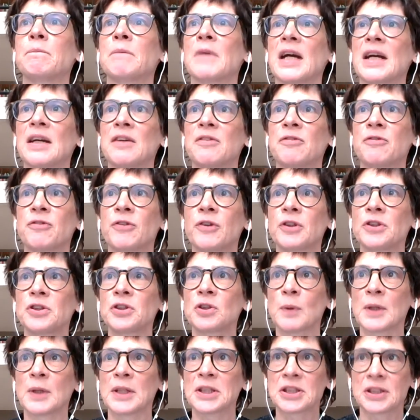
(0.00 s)
my first
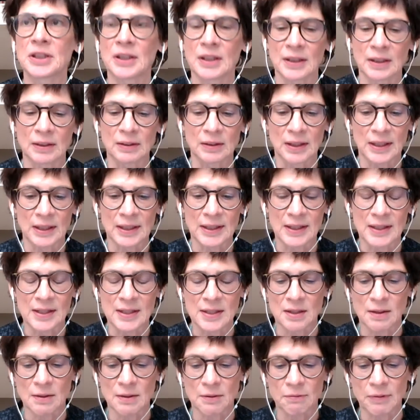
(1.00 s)
question
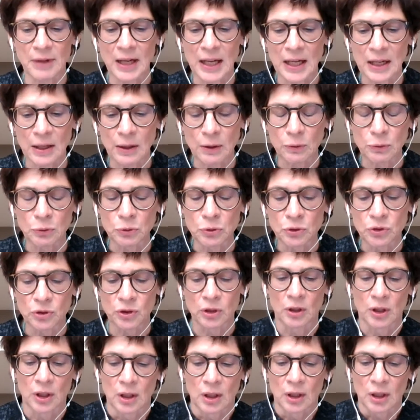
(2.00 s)
is around
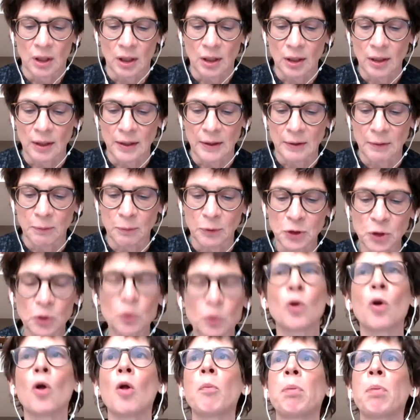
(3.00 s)
what you
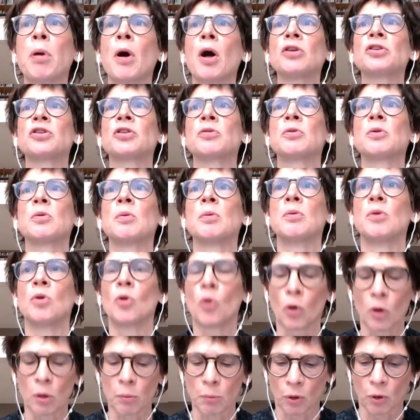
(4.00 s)
call
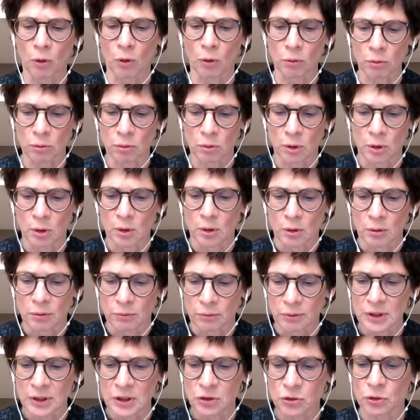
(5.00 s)
post-normal
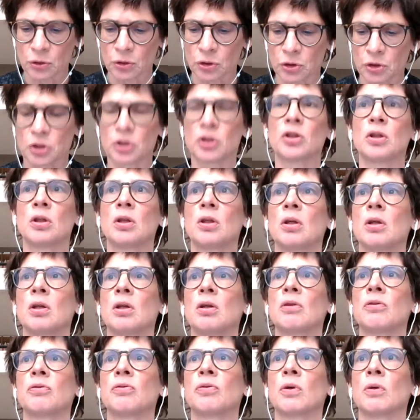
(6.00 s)
research
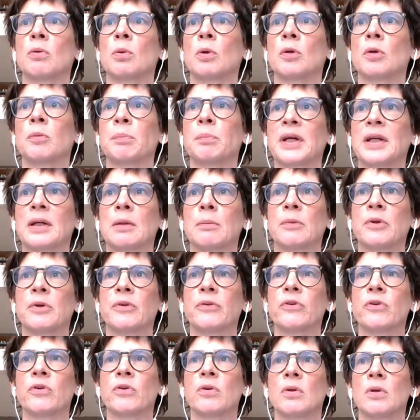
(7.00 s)
for world
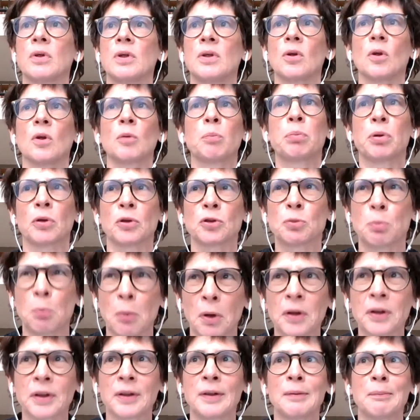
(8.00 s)
betterment. Not
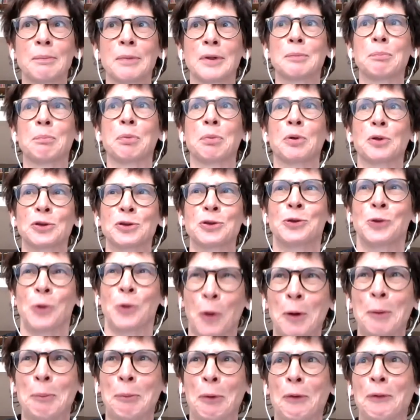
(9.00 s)
postmodern, but
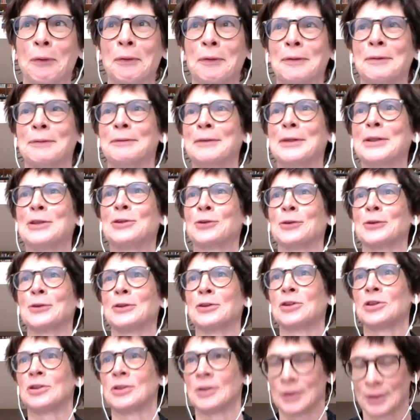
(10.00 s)
post-normal
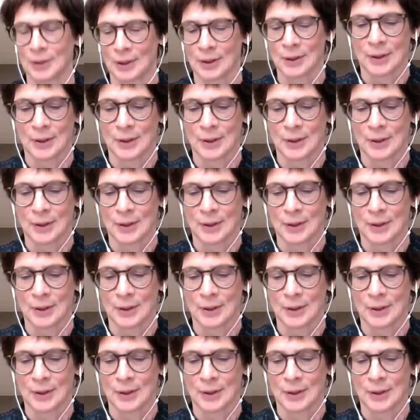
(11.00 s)
research,